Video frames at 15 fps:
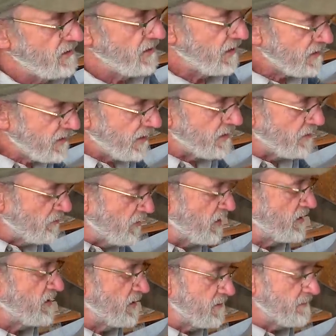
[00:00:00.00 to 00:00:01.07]
And I kind of want
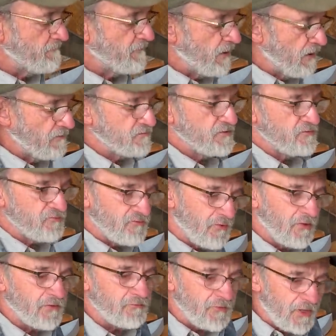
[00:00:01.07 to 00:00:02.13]
to get involved in
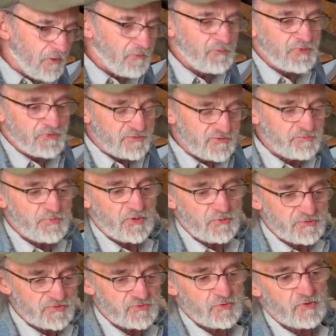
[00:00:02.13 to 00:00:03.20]
drawing round bilge
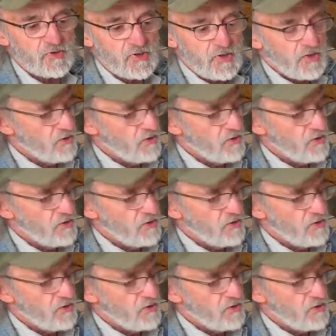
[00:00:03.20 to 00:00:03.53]
boats or